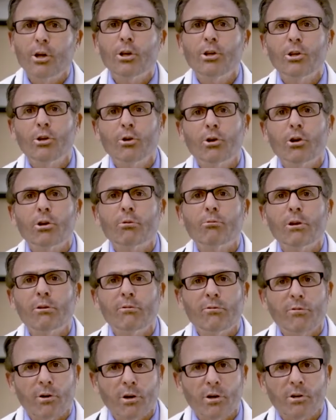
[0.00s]
you can
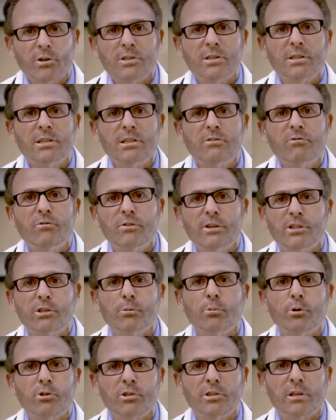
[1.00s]
reverse these
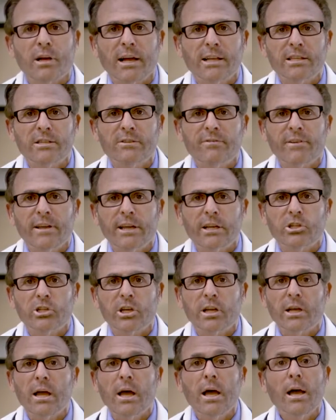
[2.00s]
visible signs of
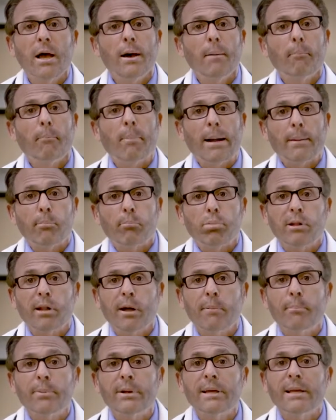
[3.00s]
aging by
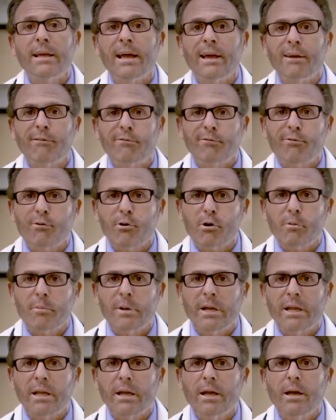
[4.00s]
plumping and
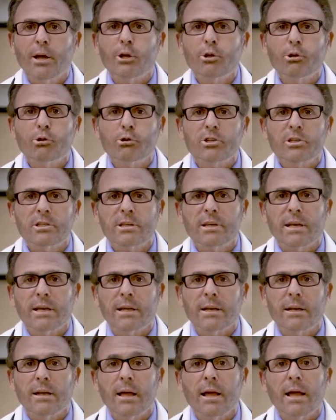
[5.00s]
firming your
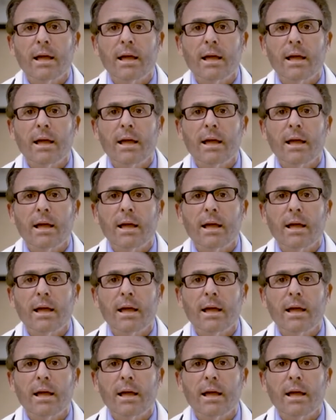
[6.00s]
skin,